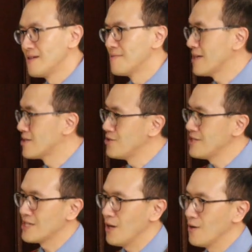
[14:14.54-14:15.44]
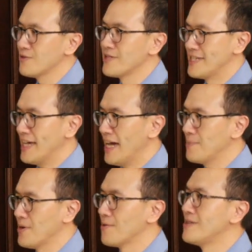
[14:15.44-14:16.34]
But Jesus told the
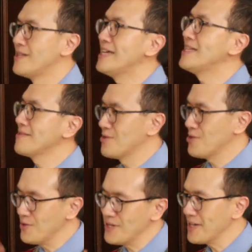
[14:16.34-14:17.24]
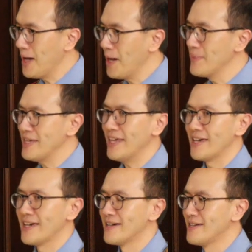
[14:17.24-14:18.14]
disciples, let the children come
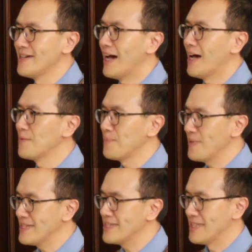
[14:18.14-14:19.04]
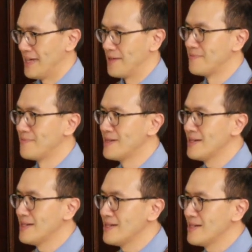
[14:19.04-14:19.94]
here, I will bless them.
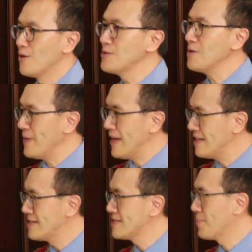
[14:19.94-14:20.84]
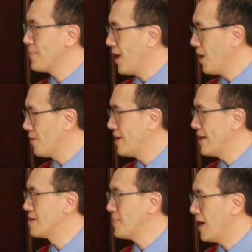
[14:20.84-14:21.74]
Also balance the power
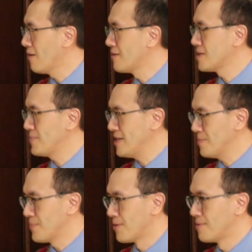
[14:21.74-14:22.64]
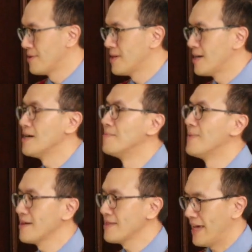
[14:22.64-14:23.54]
and the powerless people
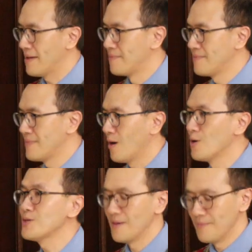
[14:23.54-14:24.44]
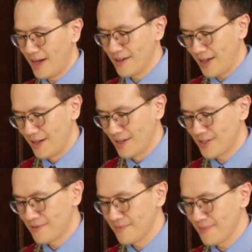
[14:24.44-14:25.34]
among them, also among us.